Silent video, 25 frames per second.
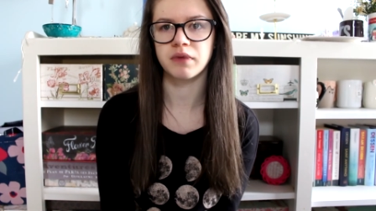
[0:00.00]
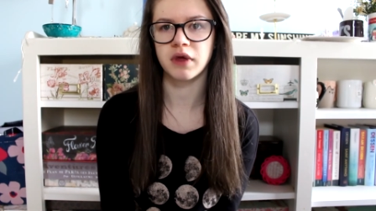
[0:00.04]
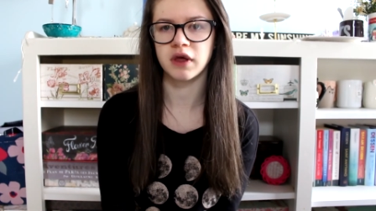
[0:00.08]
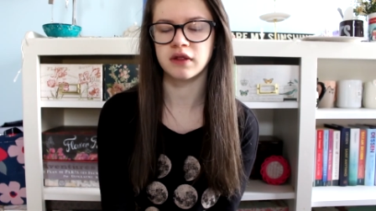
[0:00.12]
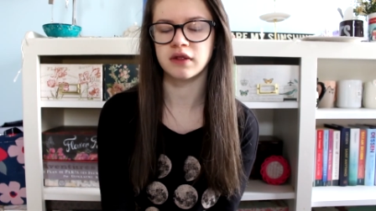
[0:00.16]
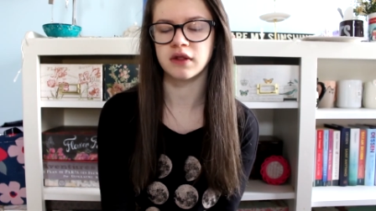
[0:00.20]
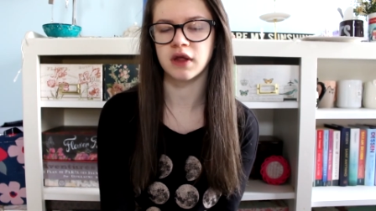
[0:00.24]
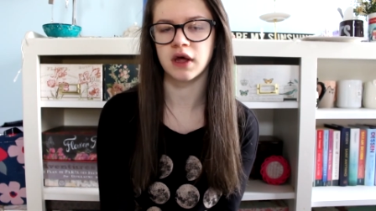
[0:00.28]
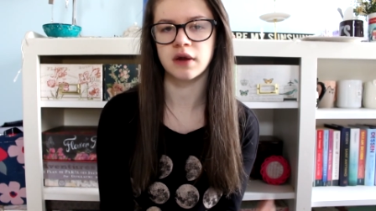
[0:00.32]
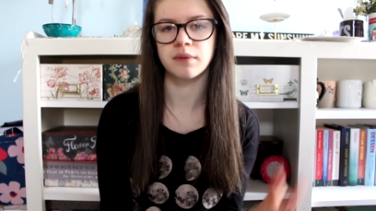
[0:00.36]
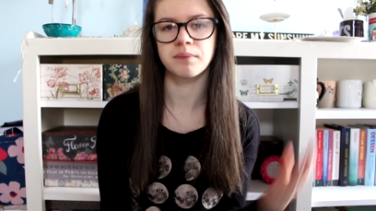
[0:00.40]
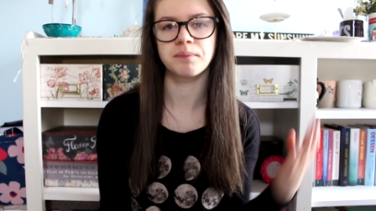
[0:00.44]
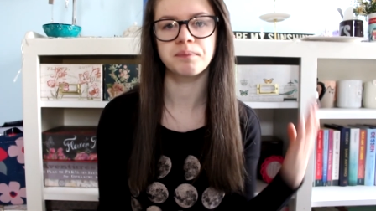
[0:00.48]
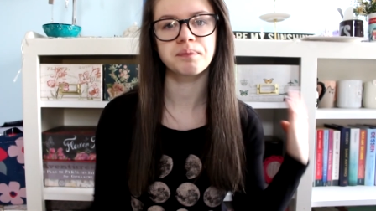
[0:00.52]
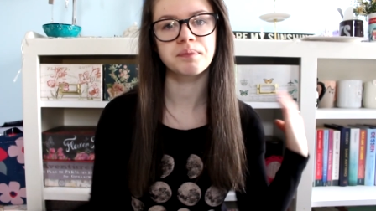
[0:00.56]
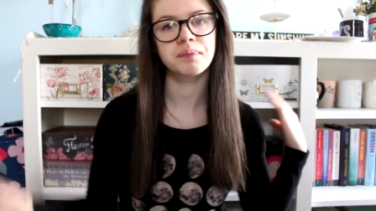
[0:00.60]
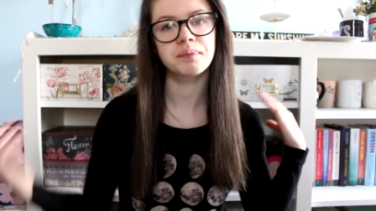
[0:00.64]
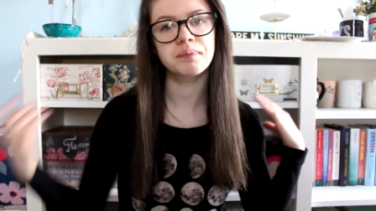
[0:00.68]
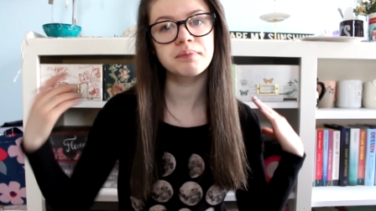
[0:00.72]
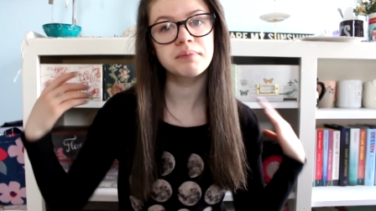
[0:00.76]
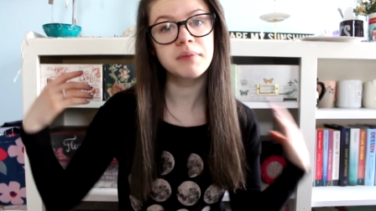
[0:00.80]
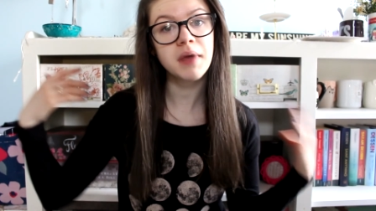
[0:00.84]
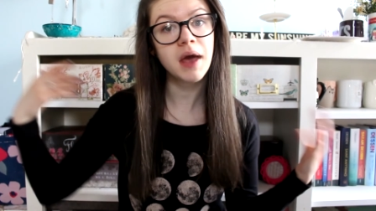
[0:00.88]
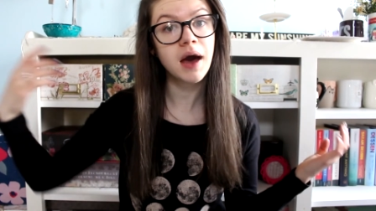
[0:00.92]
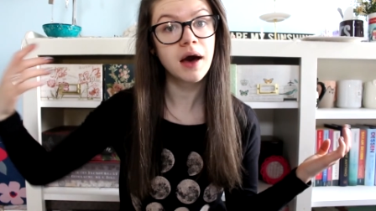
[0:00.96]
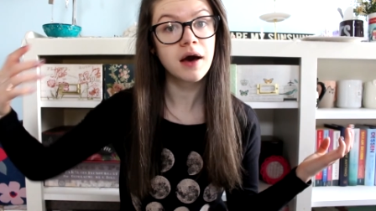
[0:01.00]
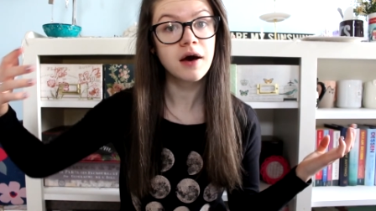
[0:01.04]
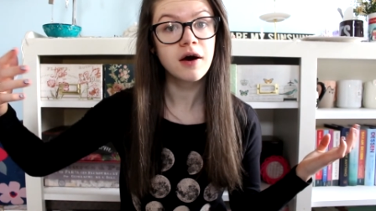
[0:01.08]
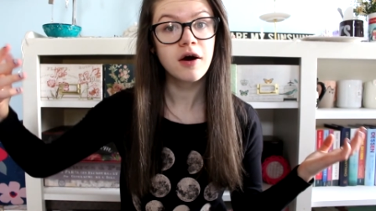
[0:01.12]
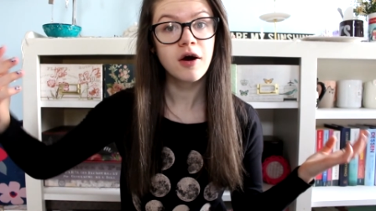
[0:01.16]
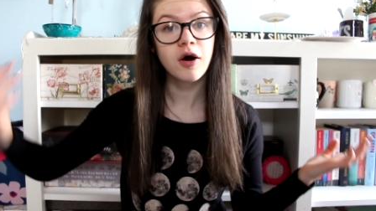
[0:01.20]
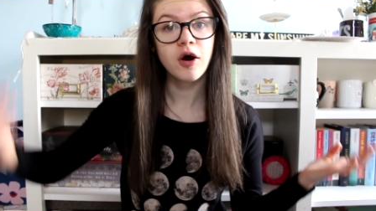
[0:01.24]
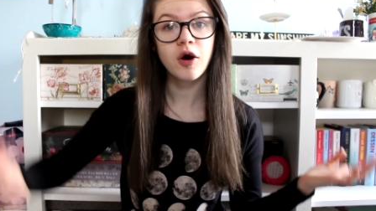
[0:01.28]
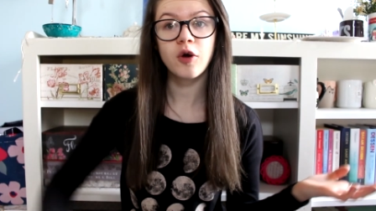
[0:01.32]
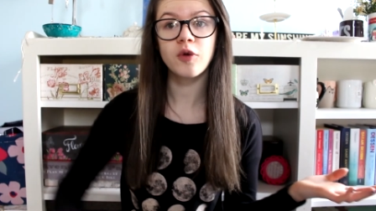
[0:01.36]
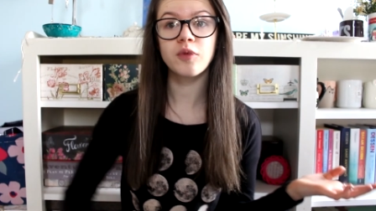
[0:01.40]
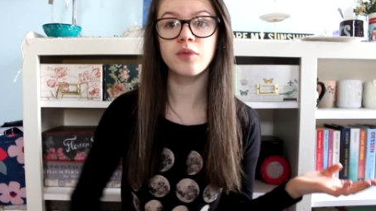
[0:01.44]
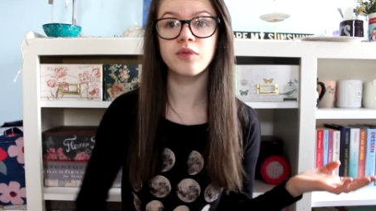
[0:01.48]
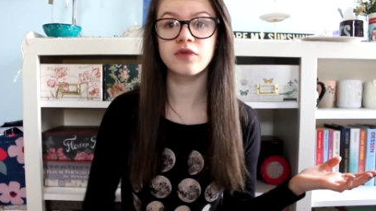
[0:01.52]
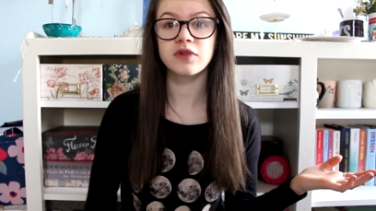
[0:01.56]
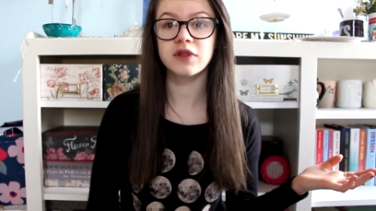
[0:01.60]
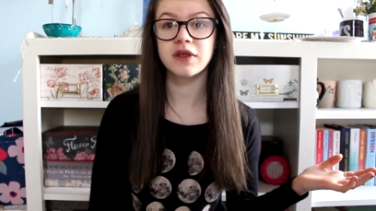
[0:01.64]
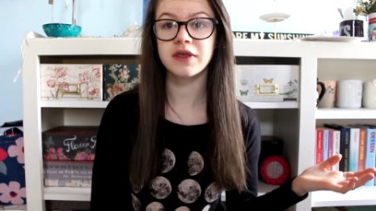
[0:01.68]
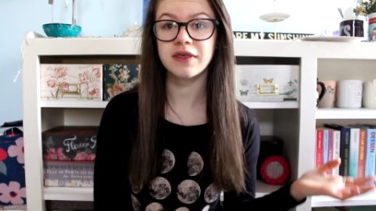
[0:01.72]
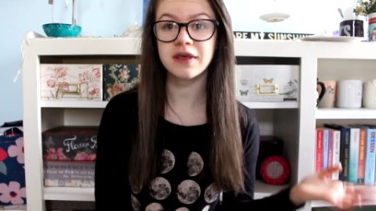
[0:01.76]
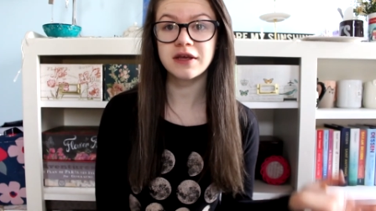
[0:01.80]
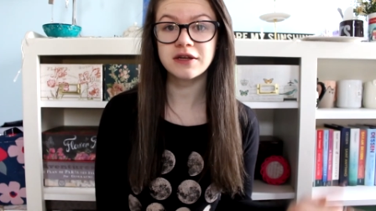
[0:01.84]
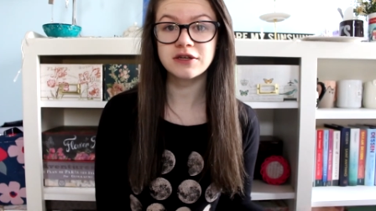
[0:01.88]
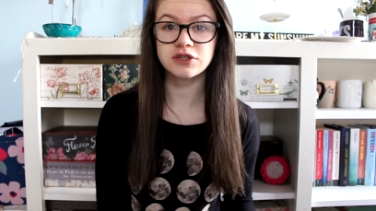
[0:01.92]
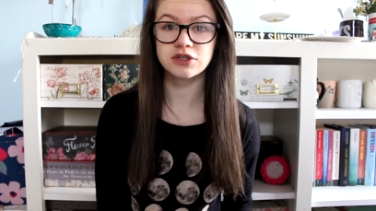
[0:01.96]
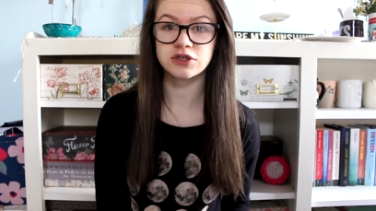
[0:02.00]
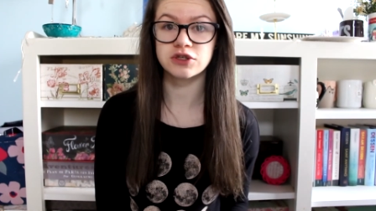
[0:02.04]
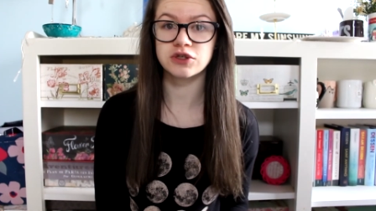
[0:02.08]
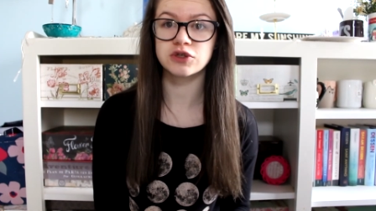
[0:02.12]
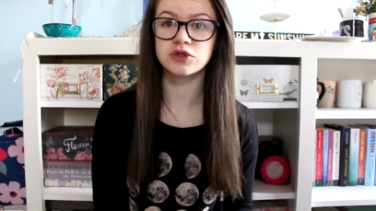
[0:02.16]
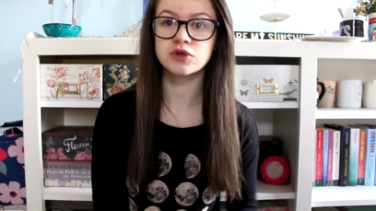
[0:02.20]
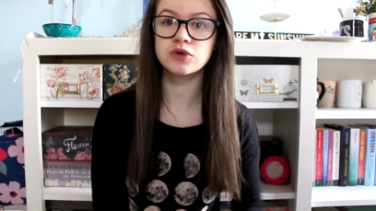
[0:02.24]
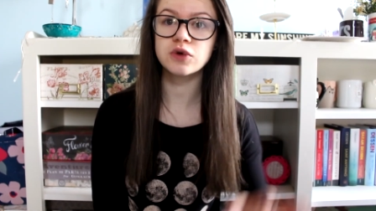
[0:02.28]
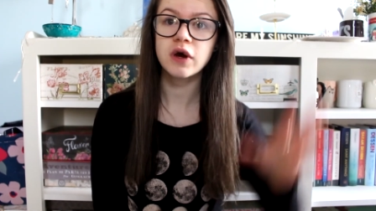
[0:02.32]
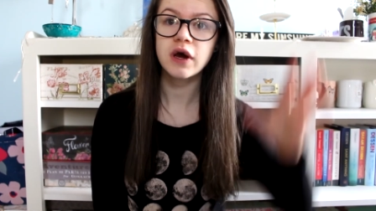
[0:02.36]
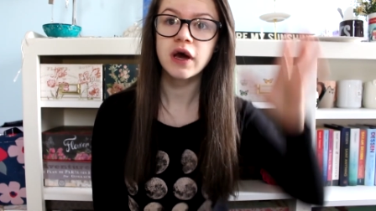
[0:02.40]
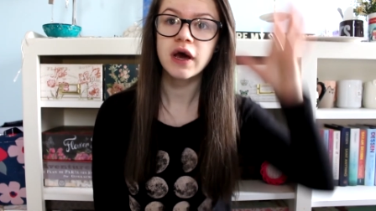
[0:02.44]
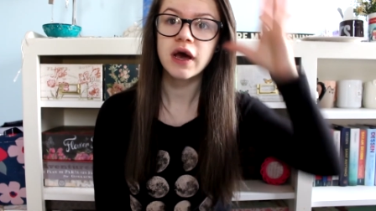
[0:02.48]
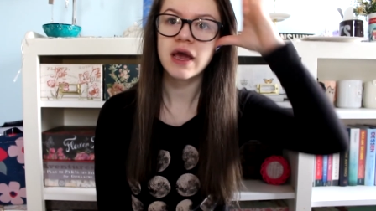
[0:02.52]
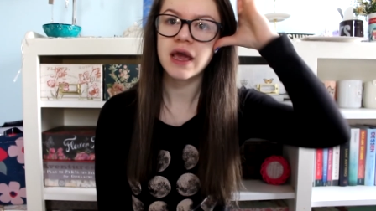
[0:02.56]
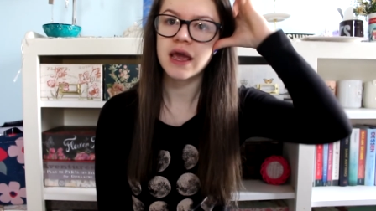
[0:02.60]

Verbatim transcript: And then, yeah, hopefully they do.